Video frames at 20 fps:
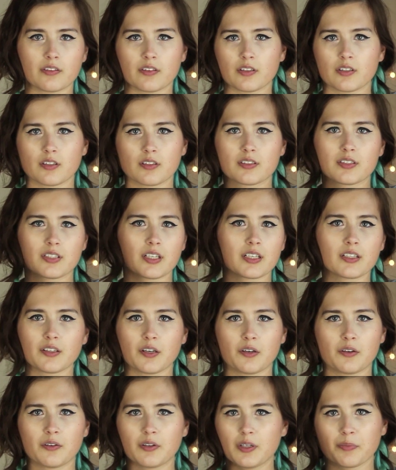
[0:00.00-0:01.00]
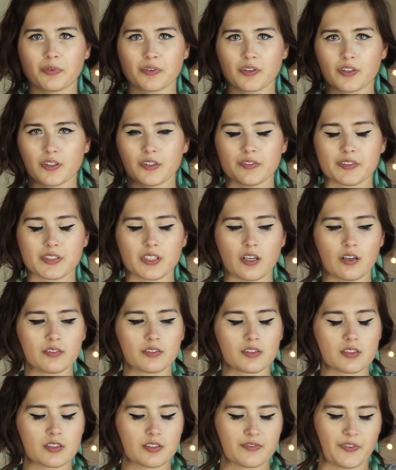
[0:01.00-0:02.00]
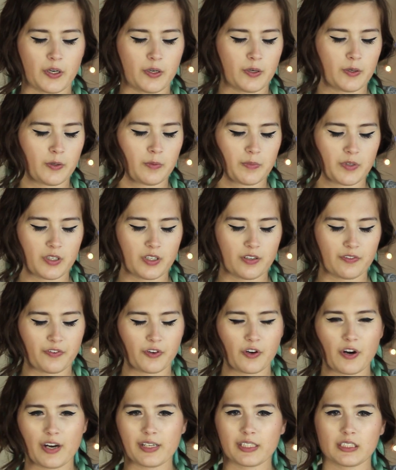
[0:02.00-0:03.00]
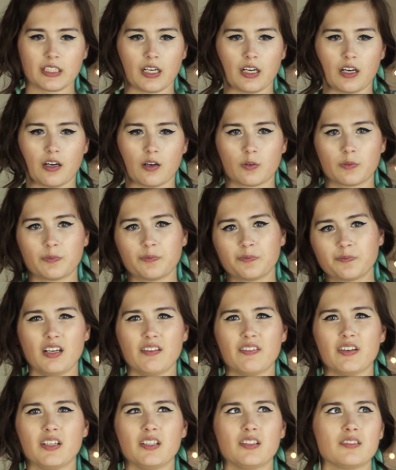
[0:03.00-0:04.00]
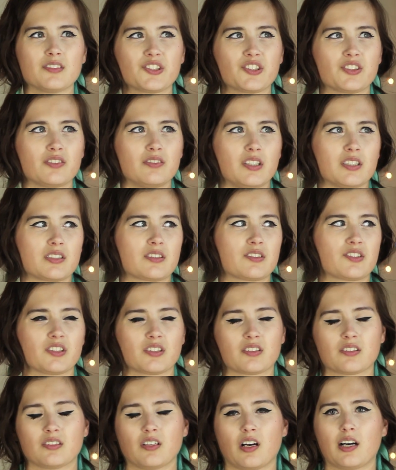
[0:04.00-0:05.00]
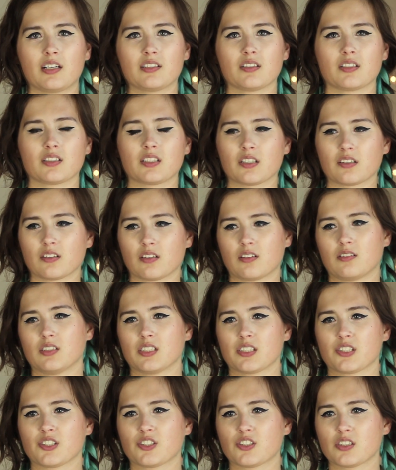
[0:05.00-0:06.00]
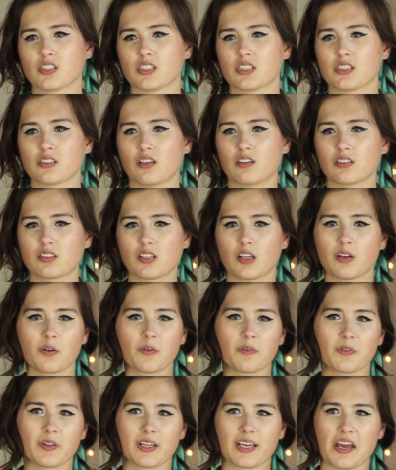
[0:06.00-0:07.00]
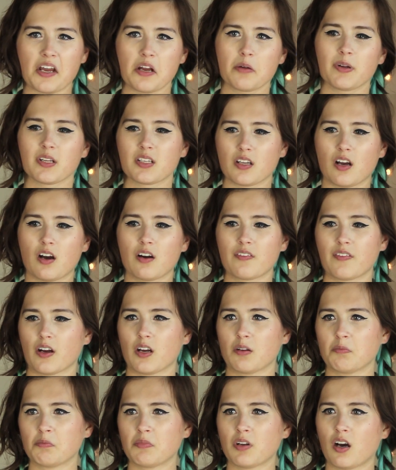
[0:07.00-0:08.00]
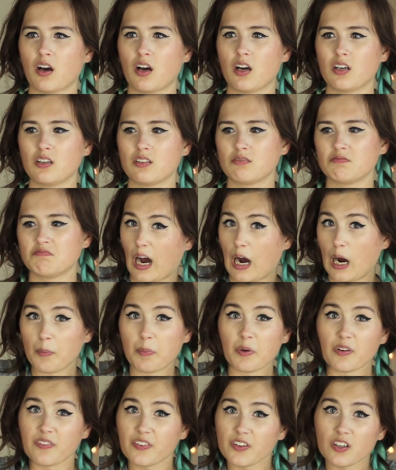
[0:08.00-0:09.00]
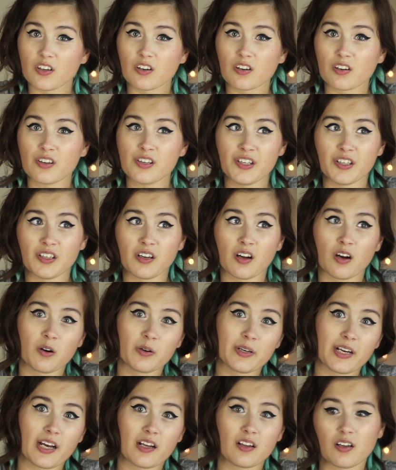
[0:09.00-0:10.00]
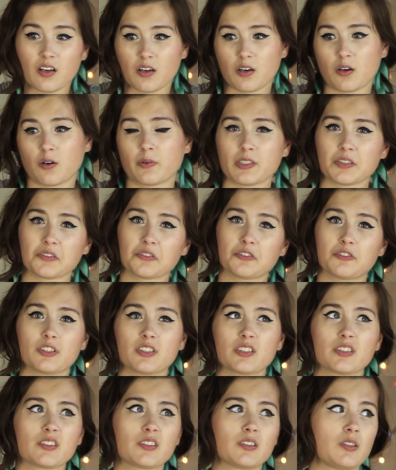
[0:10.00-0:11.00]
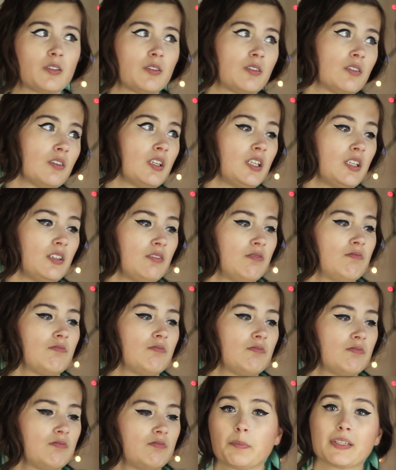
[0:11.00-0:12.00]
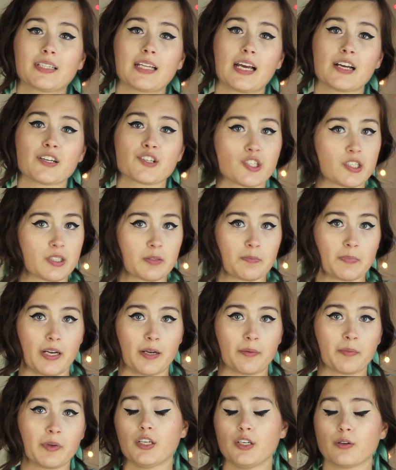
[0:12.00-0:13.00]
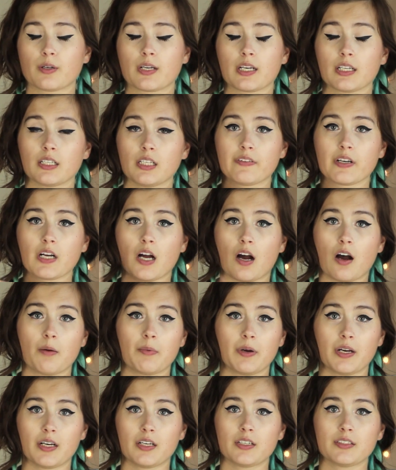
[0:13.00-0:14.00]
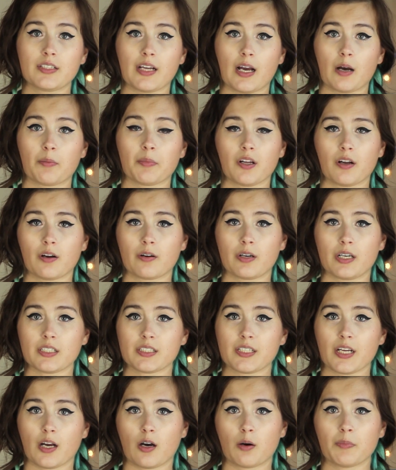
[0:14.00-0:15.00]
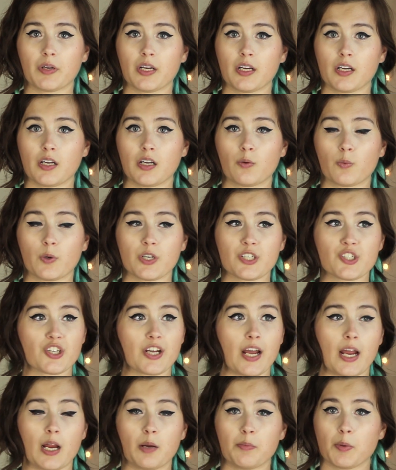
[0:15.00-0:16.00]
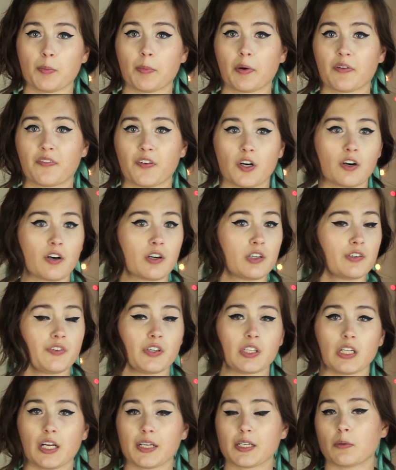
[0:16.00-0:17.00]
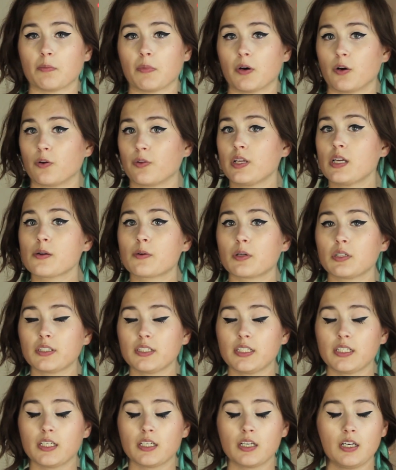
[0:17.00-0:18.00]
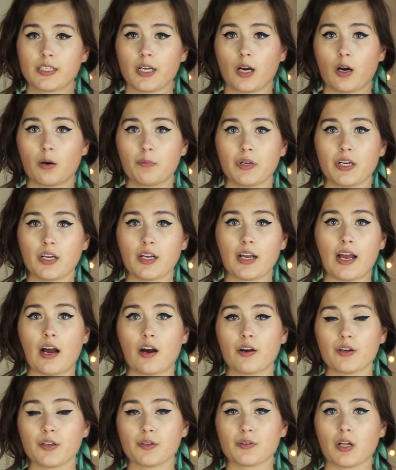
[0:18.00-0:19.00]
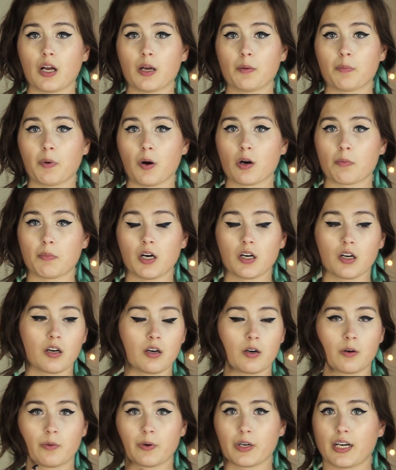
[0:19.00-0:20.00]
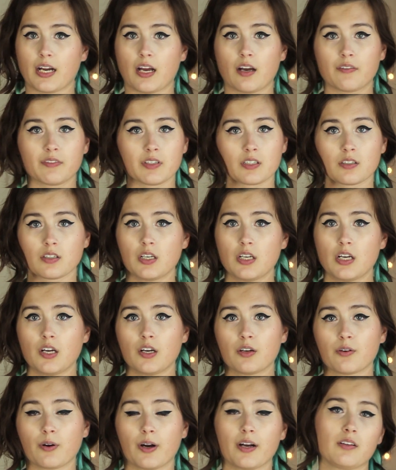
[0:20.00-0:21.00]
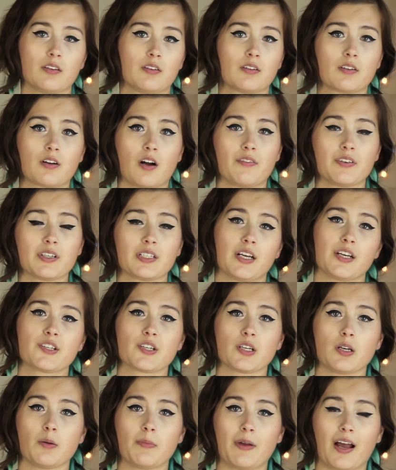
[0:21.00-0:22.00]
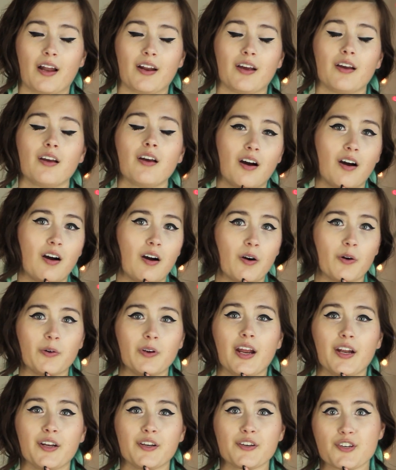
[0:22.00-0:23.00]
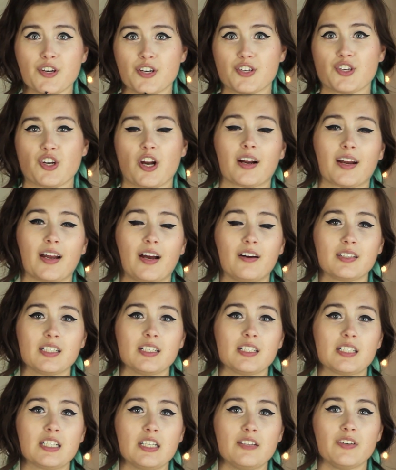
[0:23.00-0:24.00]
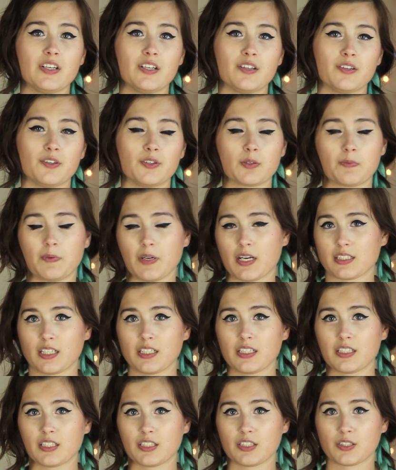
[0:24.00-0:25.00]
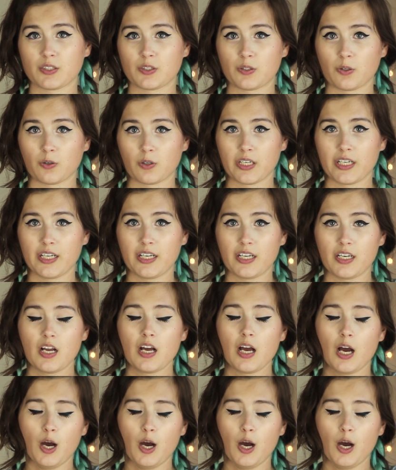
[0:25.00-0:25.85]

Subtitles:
the signal improves on this phone, but for right now, even it's just not the signal, it's just also the game itself. I prefer, you know, yellow and crystal and, but that's just me. You can leave a comment down below and tell me which game you prefer, or if you like them both equally. Tell me how you like Pokemon Go, and we're gonna have this great little conversation about it. Oh, and you should check out DTV News because I did a story